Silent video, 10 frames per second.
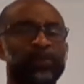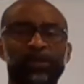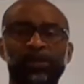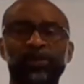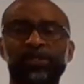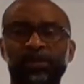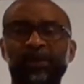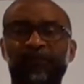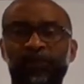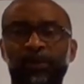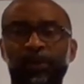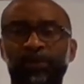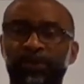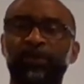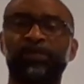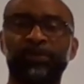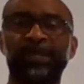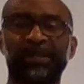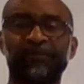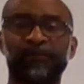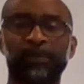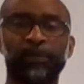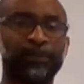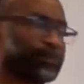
With whom would you be formal? With whom would you be informal?